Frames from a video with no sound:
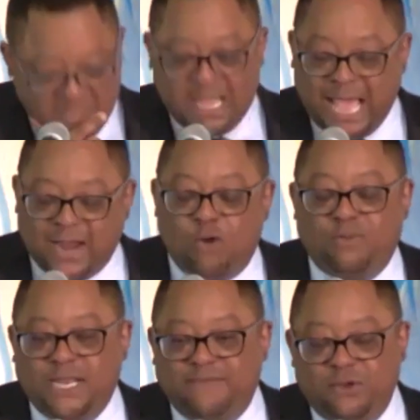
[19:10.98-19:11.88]
I don't
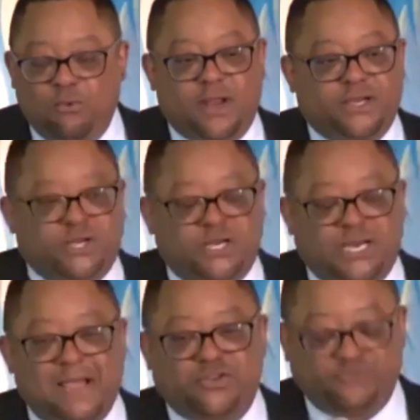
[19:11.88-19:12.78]
believe he wanted to
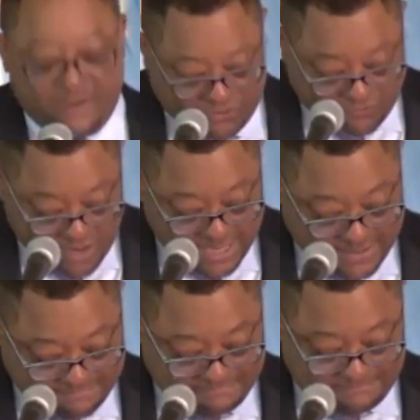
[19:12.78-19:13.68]
denounce Reverend Wright.
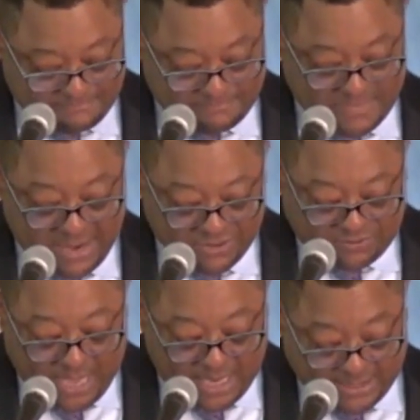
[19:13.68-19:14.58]
That was
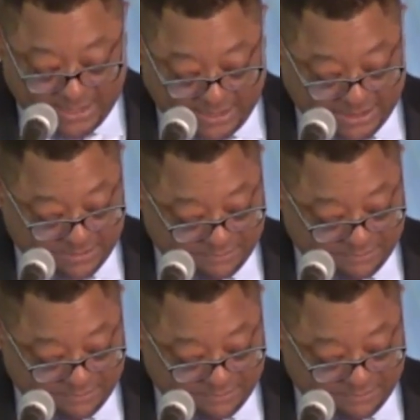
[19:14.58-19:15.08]
politics.